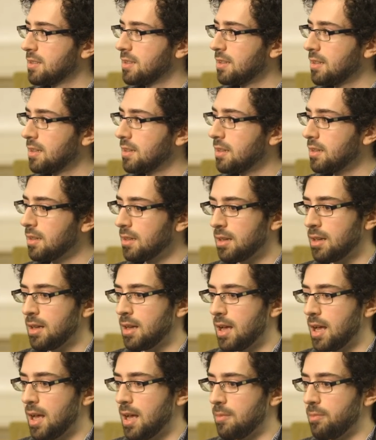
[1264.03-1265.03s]
Right.
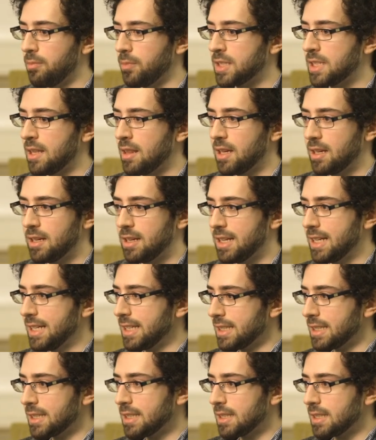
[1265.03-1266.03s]
Because um, I think
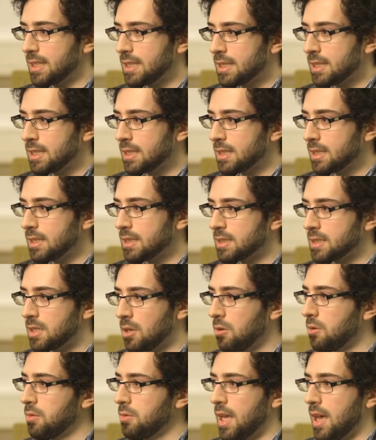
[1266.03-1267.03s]

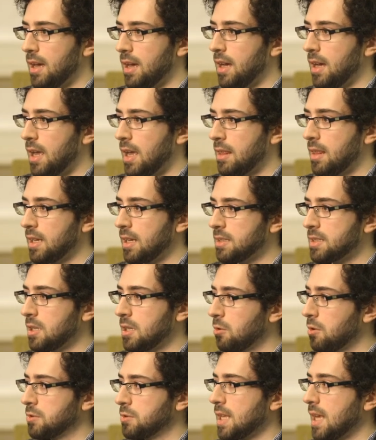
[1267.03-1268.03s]
still, yeah, I think
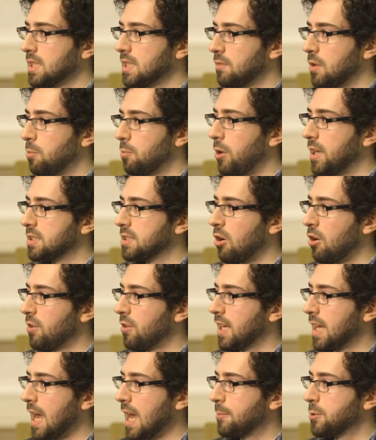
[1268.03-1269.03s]
still there's lots of viewpoints that aren't
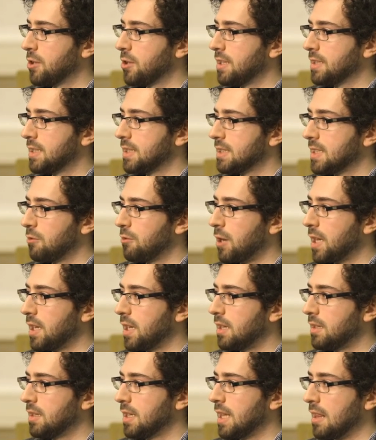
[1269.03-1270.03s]
really captured in existing
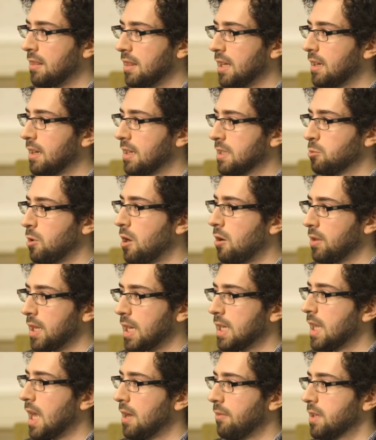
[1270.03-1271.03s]
writing, and I think as well, like
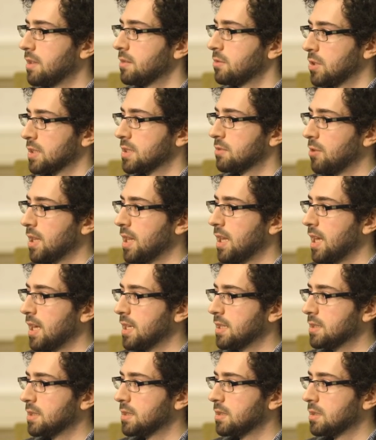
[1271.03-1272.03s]
a lot of it just really
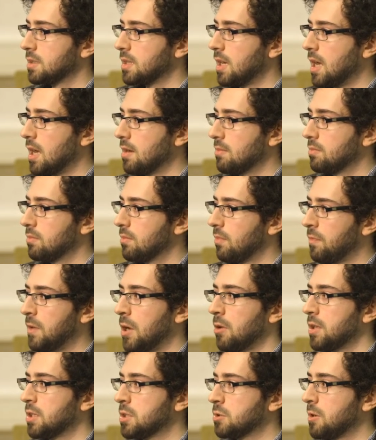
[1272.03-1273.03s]
is um,
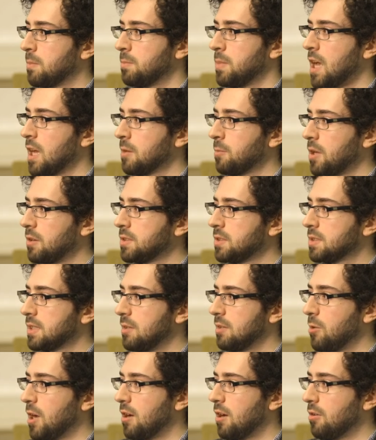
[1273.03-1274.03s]
fairly short blog posts.
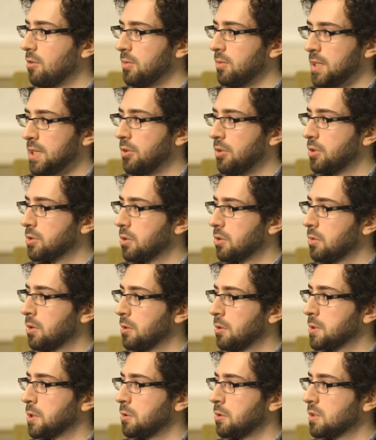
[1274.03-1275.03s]
And while you know those are,
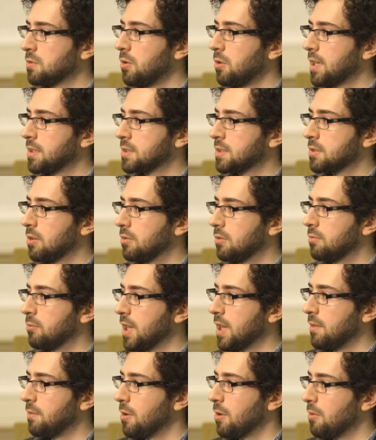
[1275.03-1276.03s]
those are useful, I just don't
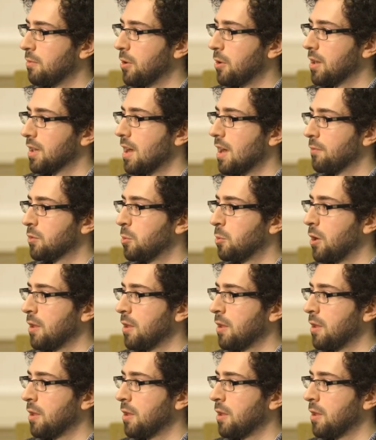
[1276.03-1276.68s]
really feel very comfortable.